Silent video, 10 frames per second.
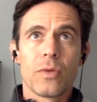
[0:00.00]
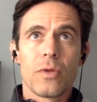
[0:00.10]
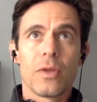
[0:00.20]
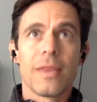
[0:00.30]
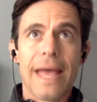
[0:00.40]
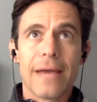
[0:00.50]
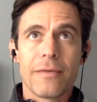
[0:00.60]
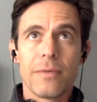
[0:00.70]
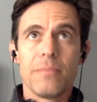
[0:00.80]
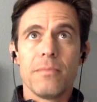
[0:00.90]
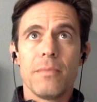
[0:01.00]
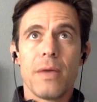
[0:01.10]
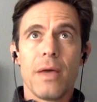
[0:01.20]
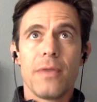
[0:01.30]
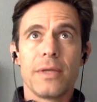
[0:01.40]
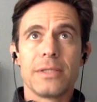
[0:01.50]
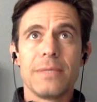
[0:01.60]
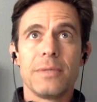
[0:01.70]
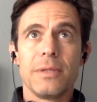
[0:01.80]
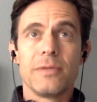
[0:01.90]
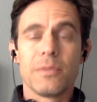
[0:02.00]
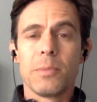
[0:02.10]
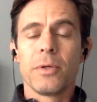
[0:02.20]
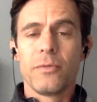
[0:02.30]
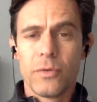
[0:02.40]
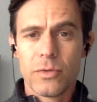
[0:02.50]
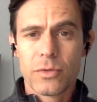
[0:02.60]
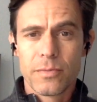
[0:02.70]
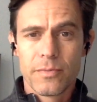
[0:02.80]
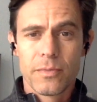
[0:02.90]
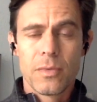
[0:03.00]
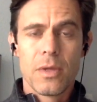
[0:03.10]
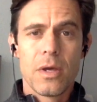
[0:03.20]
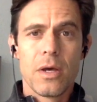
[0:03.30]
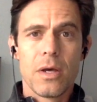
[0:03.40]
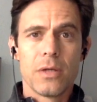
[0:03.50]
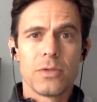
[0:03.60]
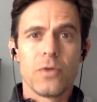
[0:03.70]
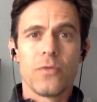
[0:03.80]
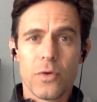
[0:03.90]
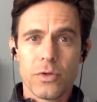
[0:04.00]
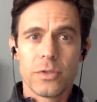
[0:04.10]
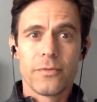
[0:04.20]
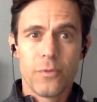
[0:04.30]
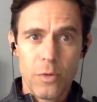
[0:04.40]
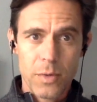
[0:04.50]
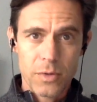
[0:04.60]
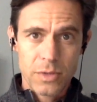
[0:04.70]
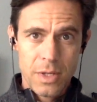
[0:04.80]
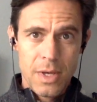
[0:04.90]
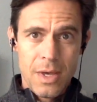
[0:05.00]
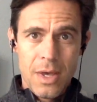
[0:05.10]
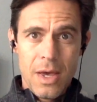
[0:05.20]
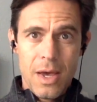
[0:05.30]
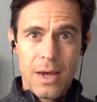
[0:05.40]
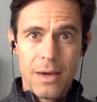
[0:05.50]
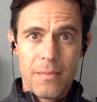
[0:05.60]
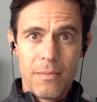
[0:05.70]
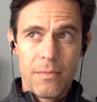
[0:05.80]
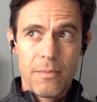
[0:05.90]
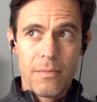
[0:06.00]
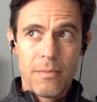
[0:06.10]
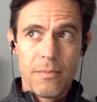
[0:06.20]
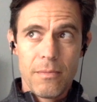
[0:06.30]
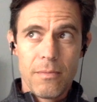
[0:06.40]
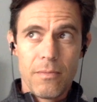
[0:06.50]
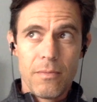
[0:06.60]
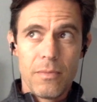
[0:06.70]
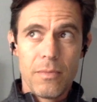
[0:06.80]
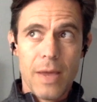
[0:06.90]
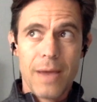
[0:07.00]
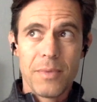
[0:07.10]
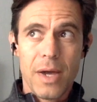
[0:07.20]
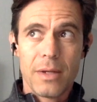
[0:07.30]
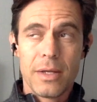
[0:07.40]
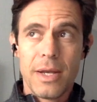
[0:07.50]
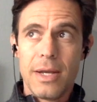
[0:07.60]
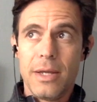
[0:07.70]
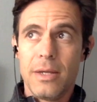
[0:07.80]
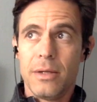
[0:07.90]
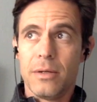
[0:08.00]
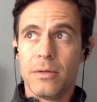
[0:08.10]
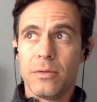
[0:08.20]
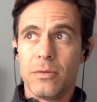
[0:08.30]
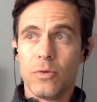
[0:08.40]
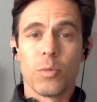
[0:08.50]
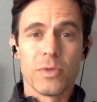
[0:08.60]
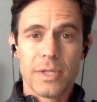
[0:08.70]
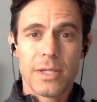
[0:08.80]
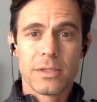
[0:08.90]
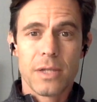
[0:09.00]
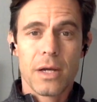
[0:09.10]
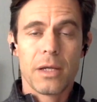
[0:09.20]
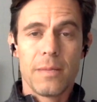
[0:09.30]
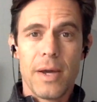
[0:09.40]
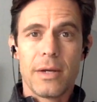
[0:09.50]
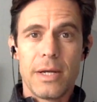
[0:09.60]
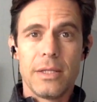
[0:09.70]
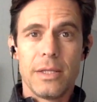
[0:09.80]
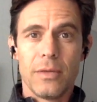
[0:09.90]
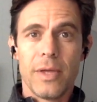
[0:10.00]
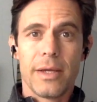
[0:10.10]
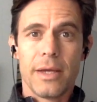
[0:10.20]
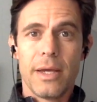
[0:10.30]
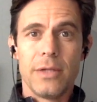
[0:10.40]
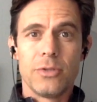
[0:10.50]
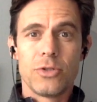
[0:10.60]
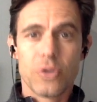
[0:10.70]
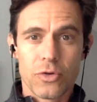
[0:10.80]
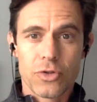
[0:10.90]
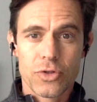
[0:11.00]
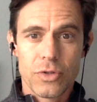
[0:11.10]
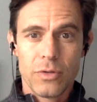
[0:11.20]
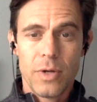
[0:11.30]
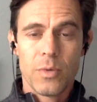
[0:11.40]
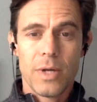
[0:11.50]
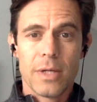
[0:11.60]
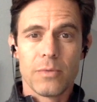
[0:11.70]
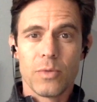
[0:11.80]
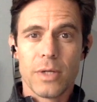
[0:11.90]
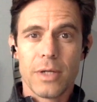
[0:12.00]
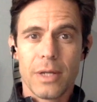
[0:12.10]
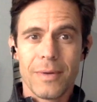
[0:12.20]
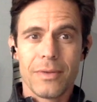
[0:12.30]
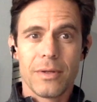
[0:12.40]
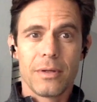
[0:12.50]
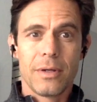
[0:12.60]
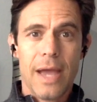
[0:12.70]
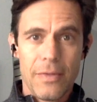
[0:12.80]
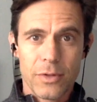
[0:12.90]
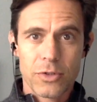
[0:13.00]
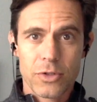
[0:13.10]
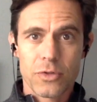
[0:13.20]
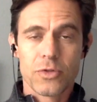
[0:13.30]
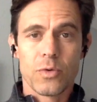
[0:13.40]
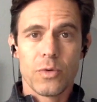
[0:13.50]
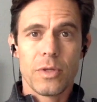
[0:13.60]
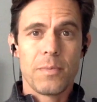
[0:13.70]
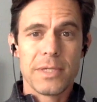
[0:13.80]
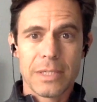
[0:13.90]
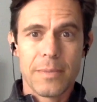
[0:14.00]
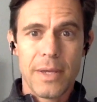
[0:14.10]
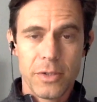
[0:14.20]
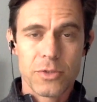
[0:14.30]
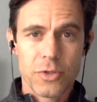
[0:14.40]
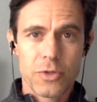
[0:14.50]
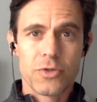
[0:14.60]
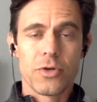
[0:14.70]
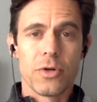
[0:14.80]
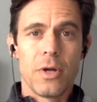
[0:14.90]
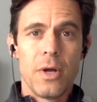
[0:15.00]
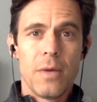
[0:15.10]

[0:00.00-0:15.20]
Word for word: the lack of them, I think, seemed to leave some people confused. Uh, so first and foremost, um, I am not in any normal sense talking about anything like a church. Right? We're not we're not talking about the Catholic Church or the Episcopalian Church or